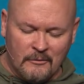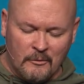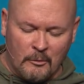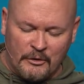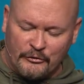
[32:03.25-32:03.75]

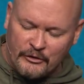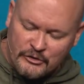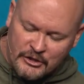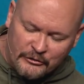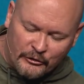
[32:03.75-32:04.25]
what we see
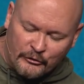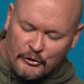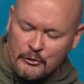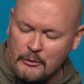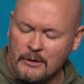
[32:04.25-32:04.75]
Jesus
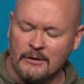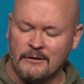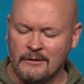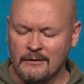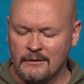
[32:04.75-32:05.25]
do
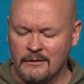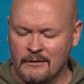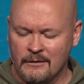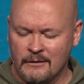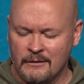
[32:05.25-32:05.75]

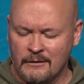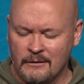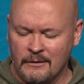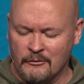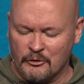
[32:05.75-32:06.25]

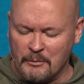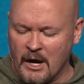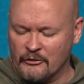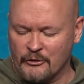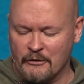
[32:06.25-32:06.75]
in
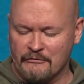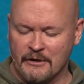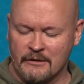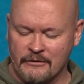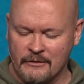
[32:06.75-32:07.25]
response to our
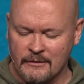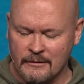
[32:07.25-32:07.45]
faith.